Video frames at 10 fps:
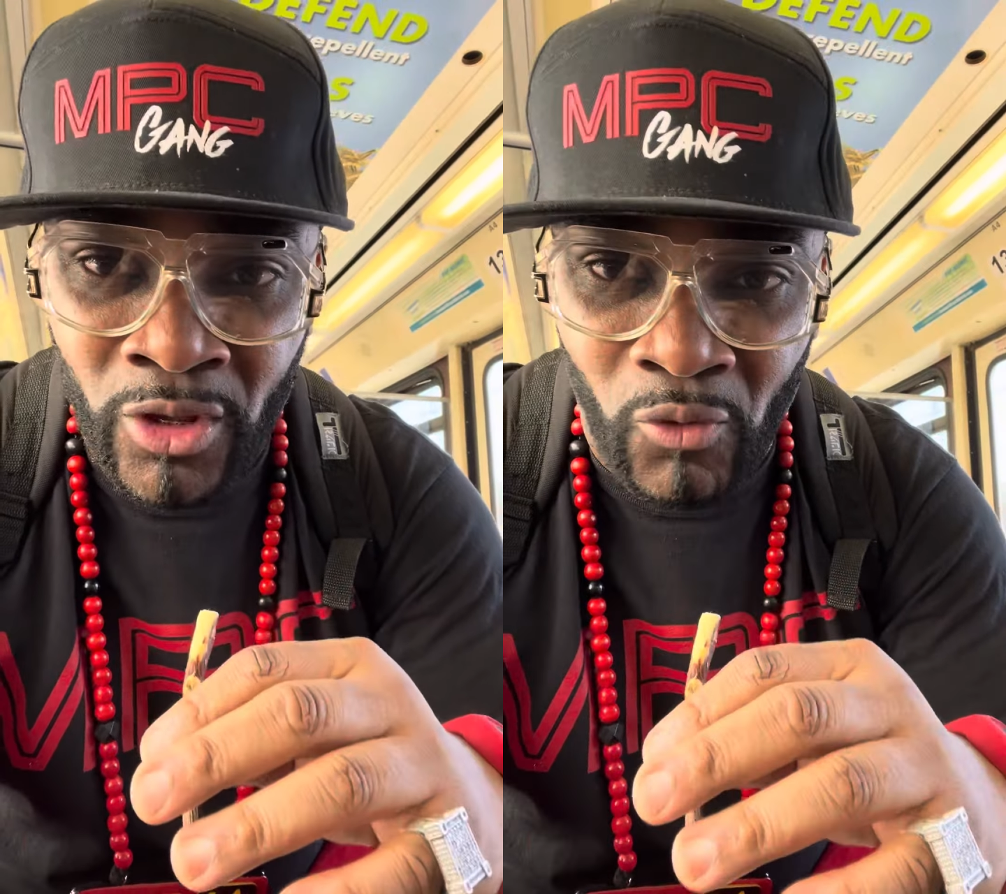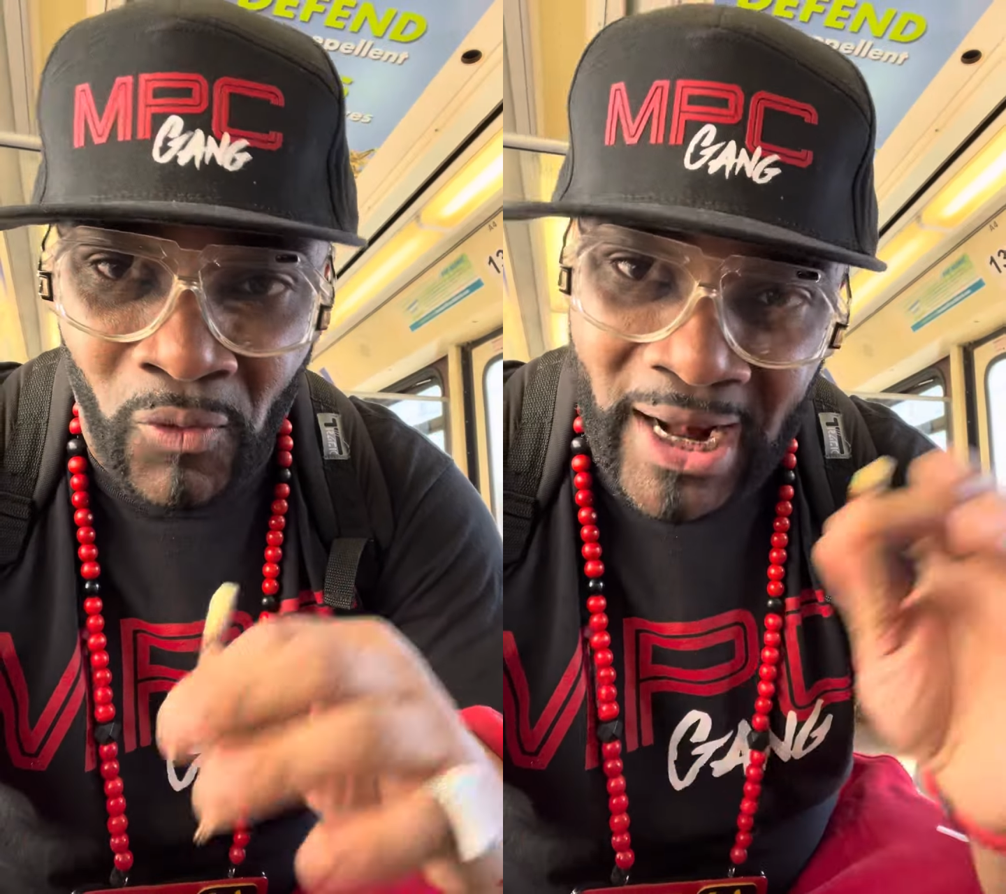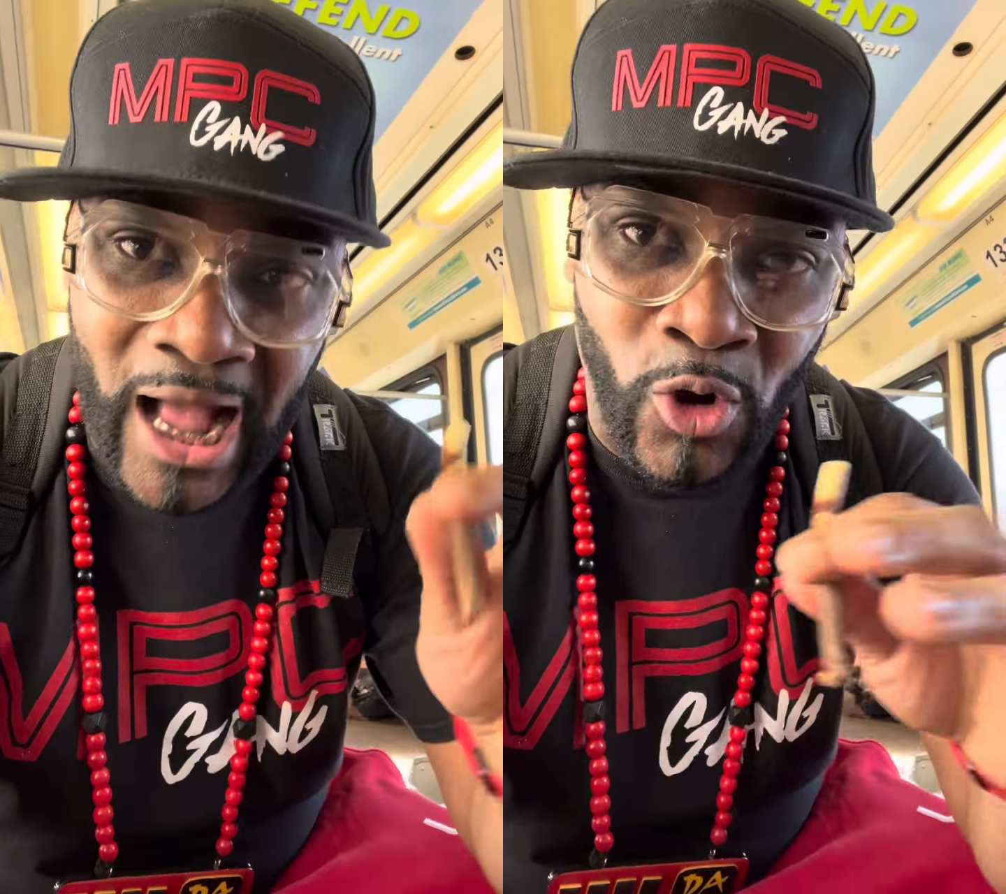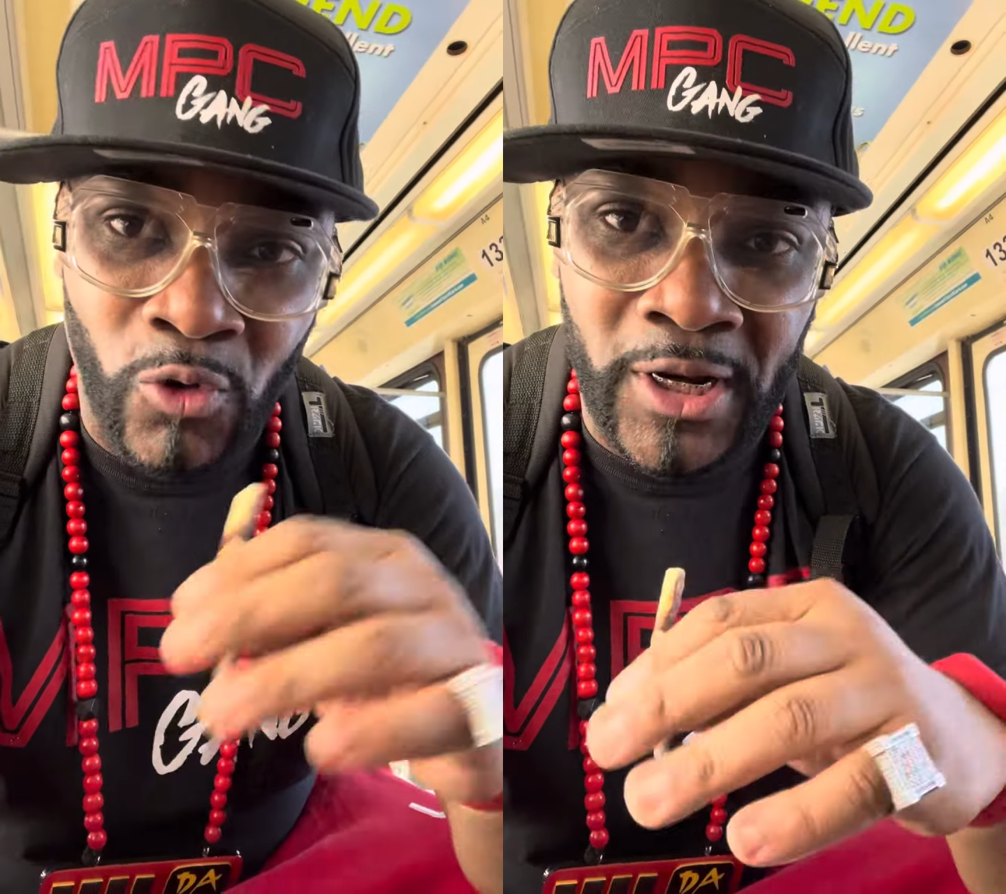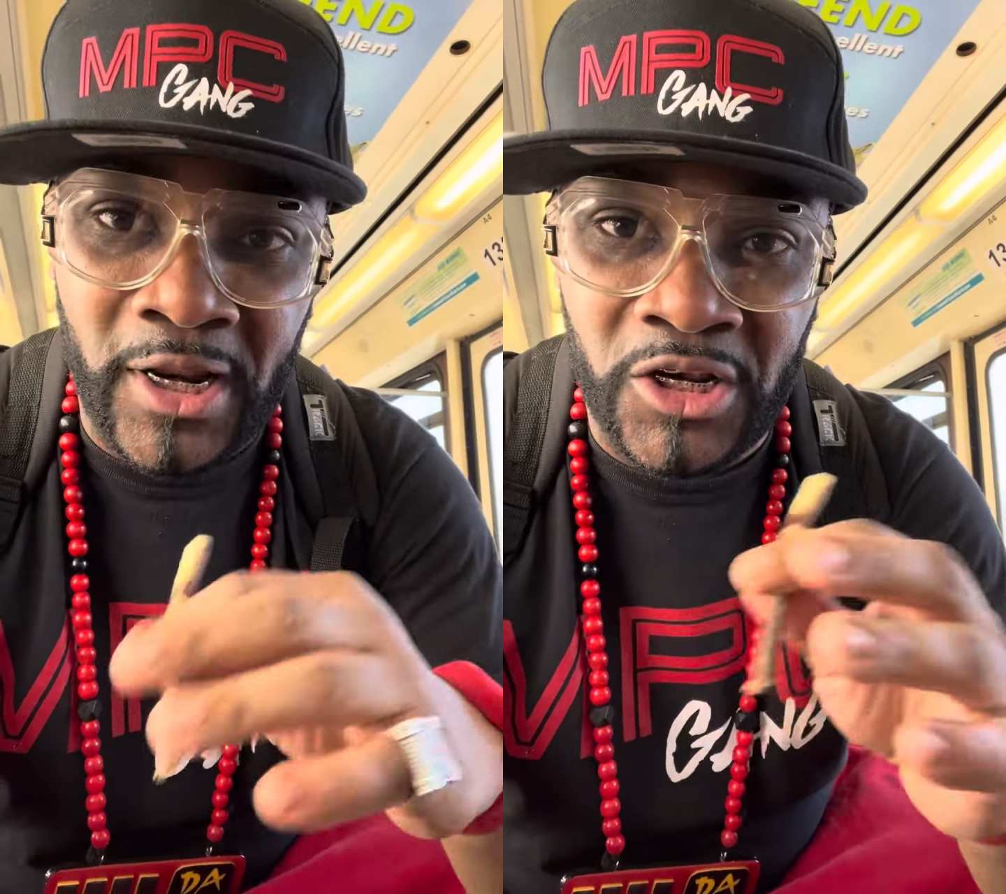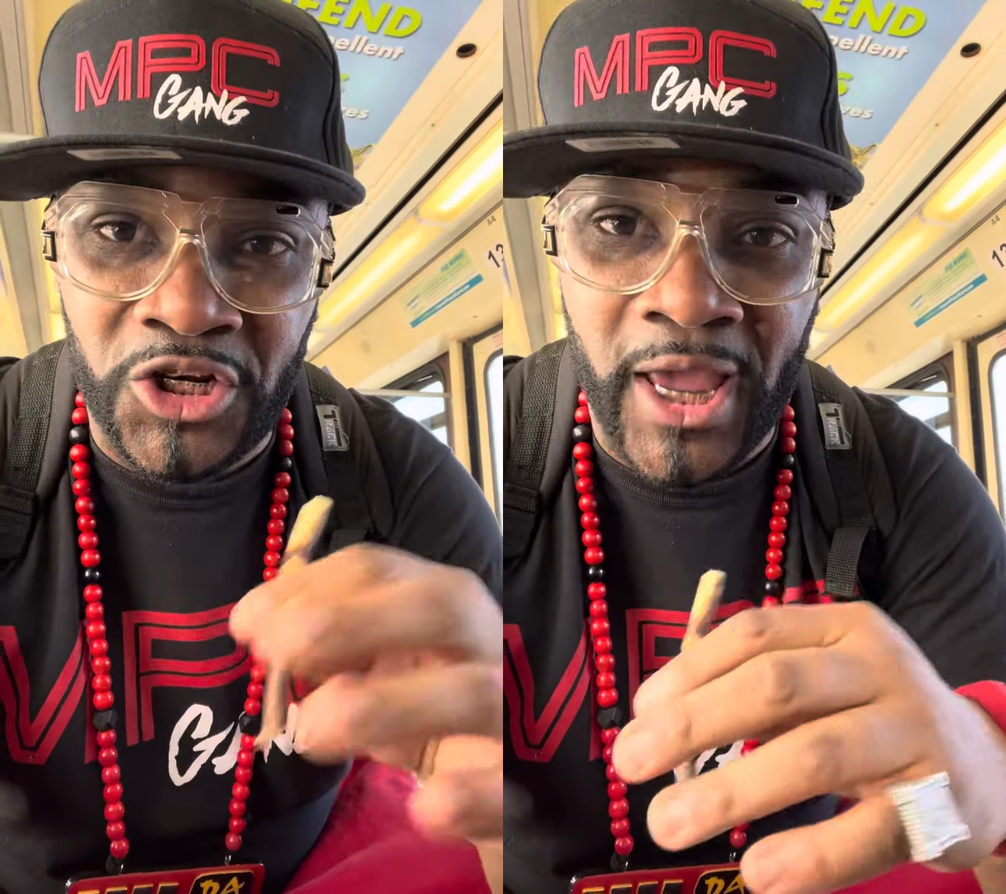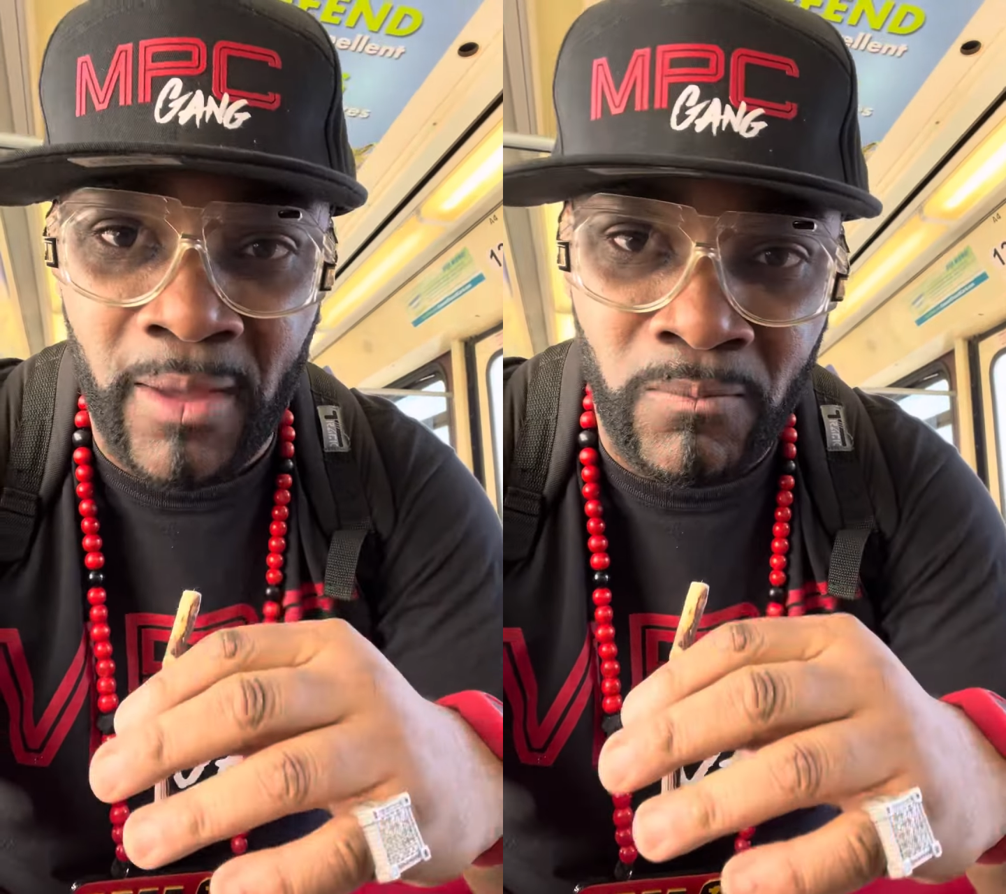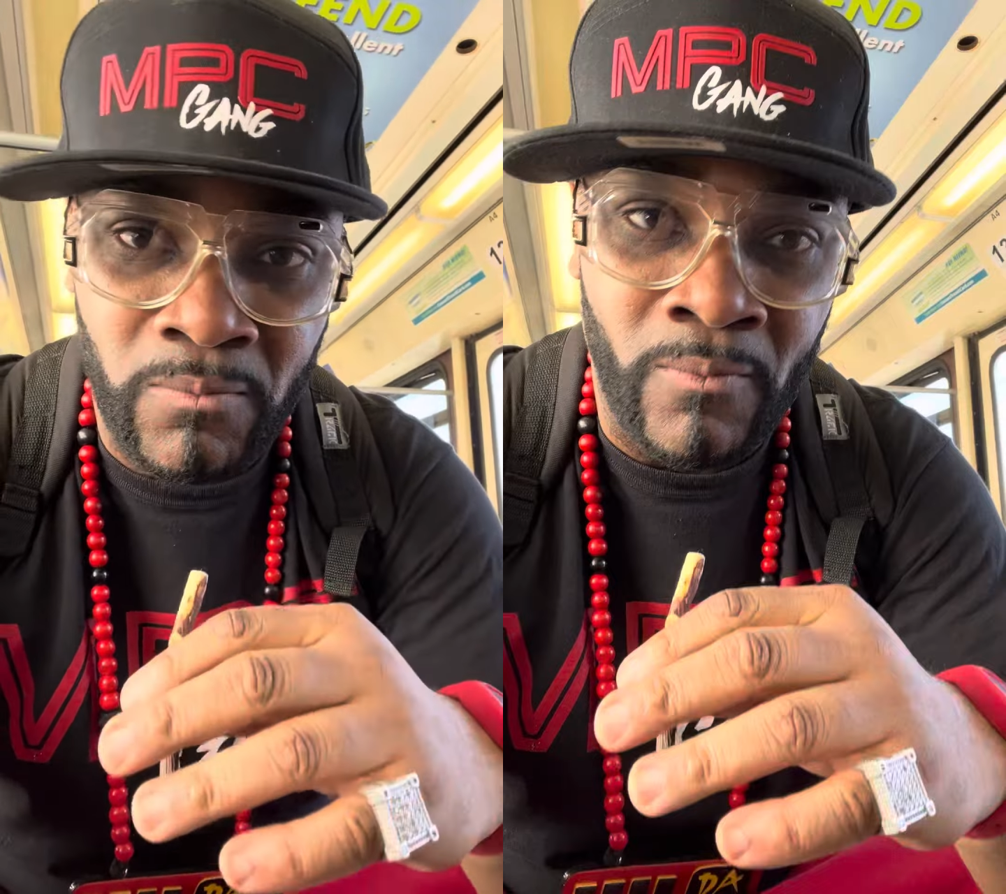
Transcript: when I go to the gym?